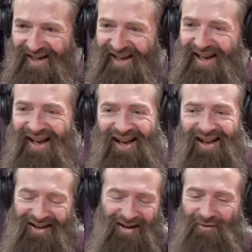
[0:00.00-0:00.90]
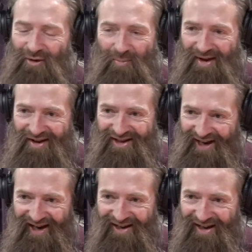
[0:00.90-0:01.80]
a few beers a
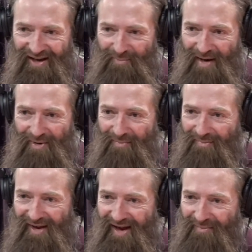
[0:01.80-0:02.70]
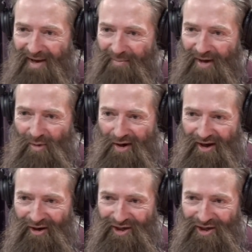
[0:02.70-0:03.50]
day. A and few maybe, beers a day. And maybe a What's whiskey a or